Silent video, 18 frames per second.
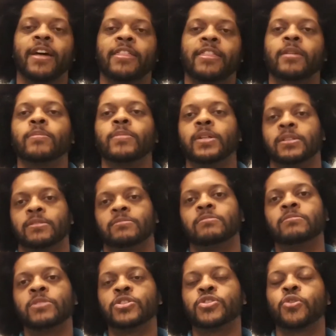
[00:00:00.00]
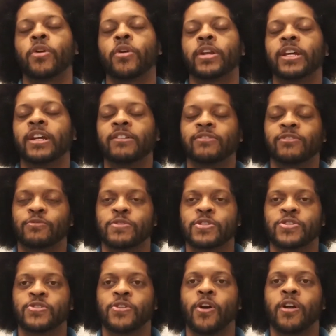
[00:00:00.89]
not nothing, but majority
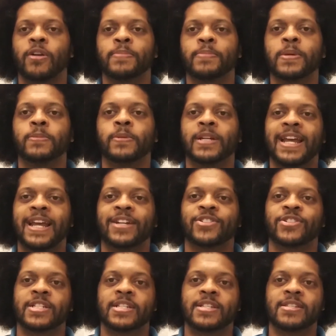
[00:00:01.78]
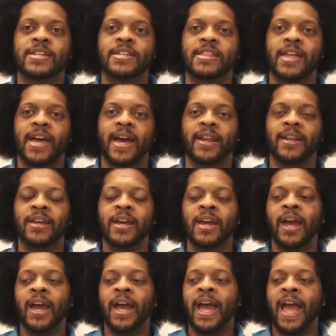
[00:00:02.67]
of original art, and people can actually see that.